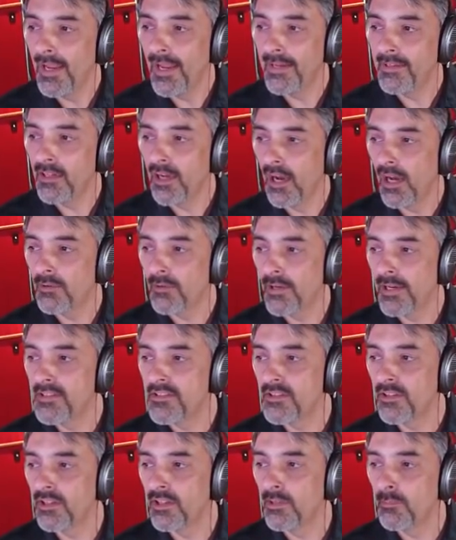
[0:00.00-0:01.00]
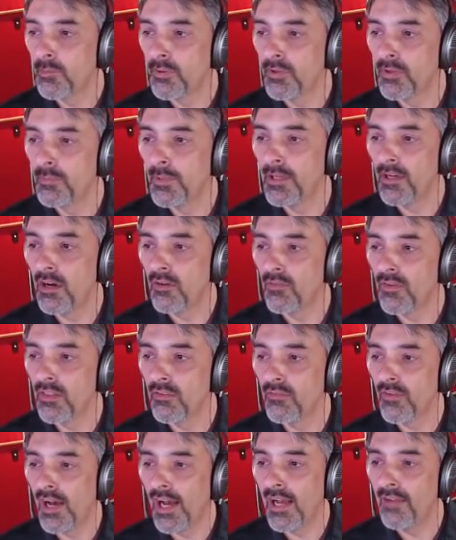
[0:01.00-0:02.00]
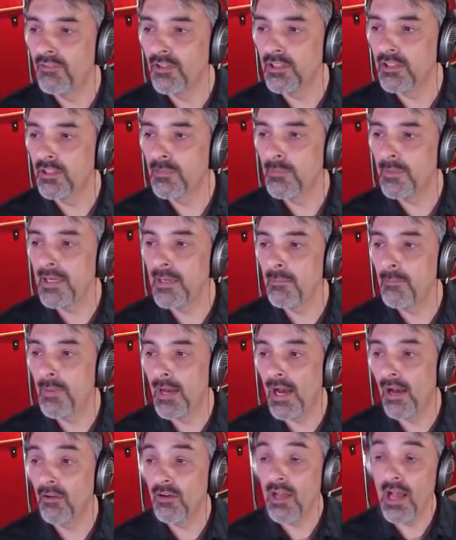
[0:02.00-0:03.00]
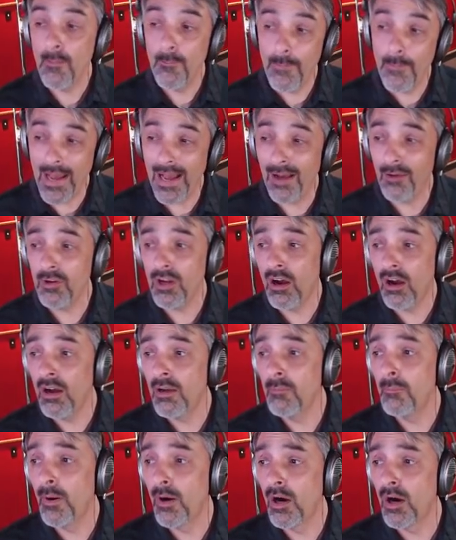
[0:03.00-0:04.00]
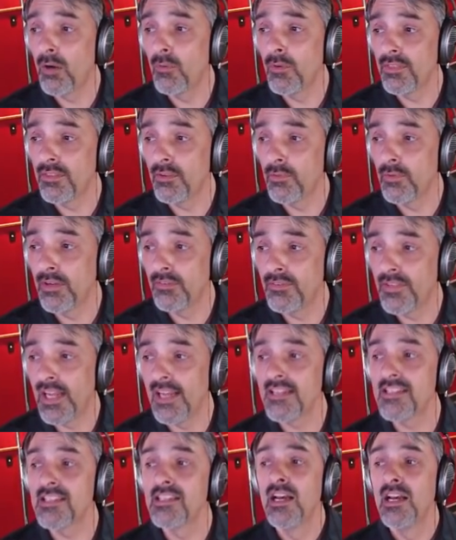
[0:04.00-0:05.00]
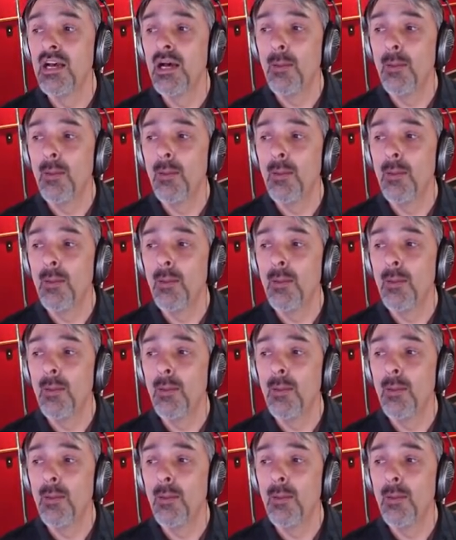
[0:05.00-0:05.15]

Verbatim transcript: and God rays are an improvement over the Vive, look to be about, about on par with the Rift S,